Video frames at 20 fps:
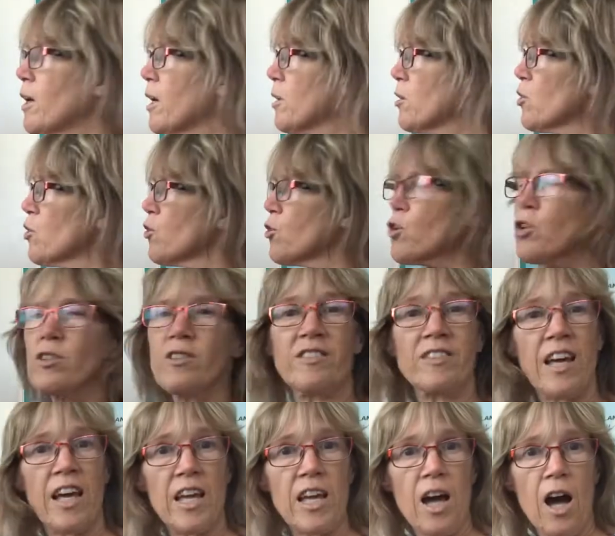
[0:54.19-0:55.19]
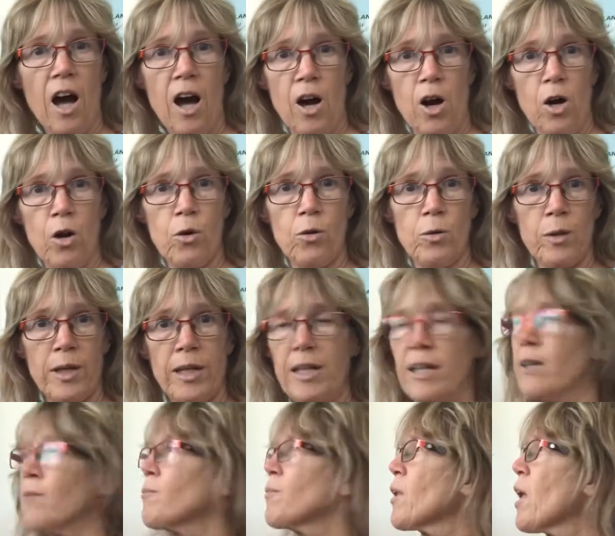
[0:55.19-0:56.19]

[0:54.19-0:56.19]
and you could say aho here.